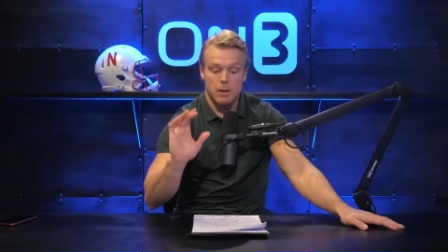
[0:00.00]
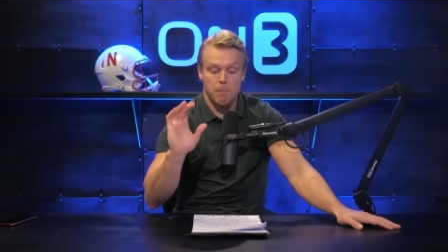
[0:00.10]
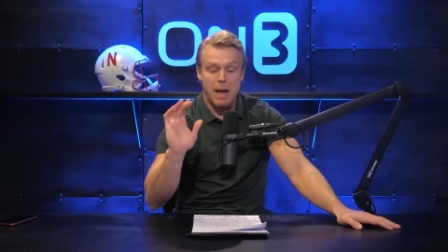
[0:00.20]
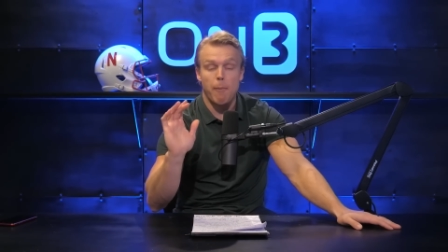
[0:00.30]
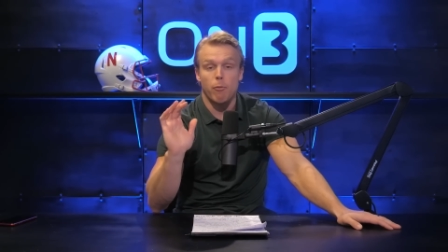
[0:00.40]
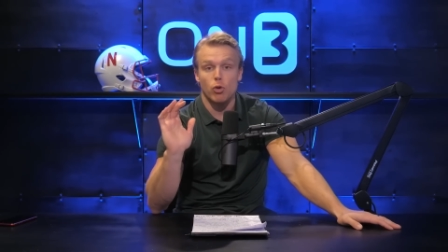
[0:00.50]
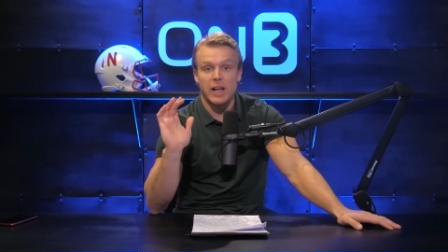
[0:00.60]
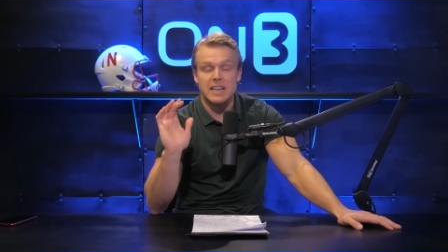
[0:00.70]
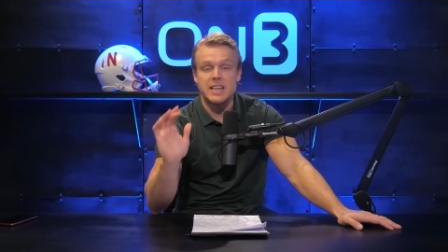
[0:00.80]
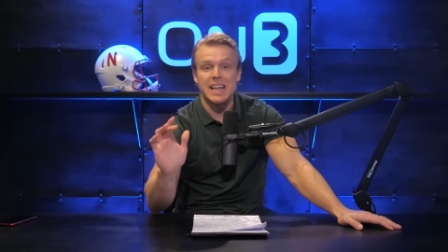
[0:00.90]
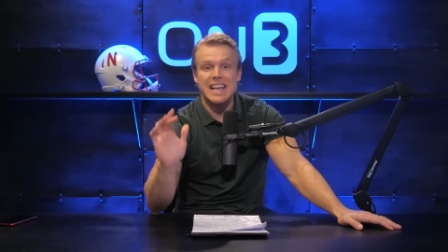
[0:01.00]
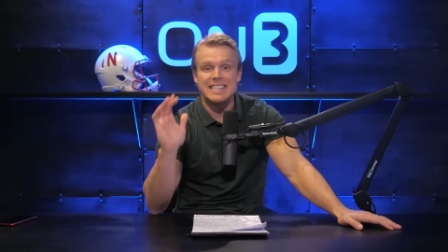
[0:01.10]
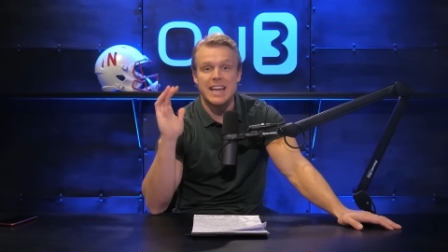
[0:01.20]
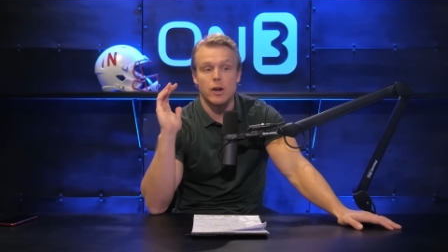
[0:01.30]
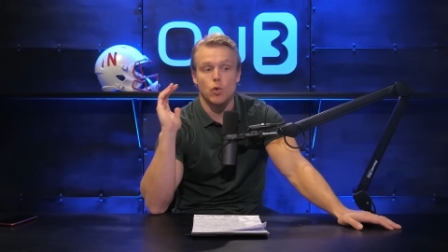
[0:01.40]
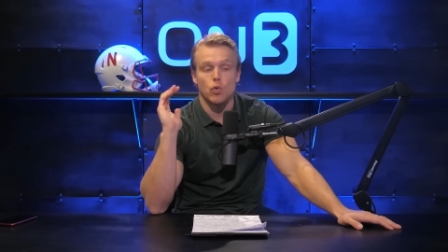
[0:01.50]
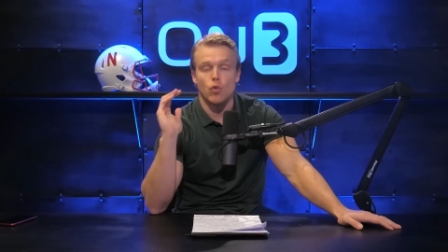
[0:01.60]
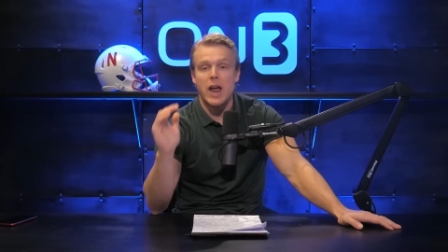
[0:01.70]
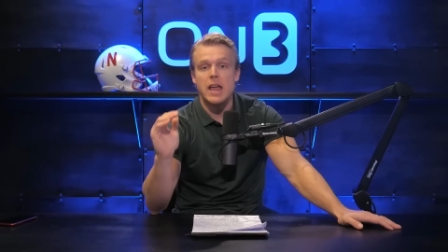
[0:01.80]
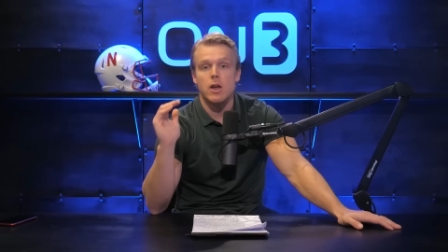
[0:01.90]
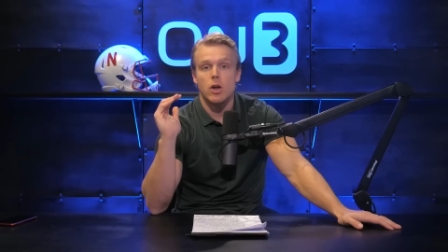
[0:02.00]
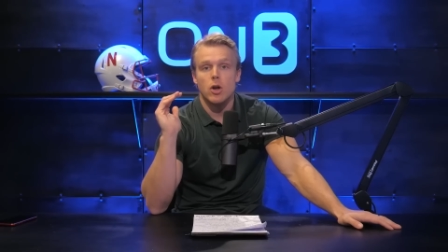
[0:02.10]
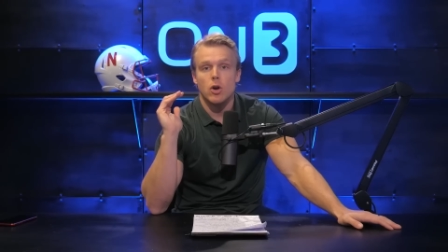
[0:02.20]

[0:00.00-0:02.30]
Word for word: Matt Rhule, like I said, is a great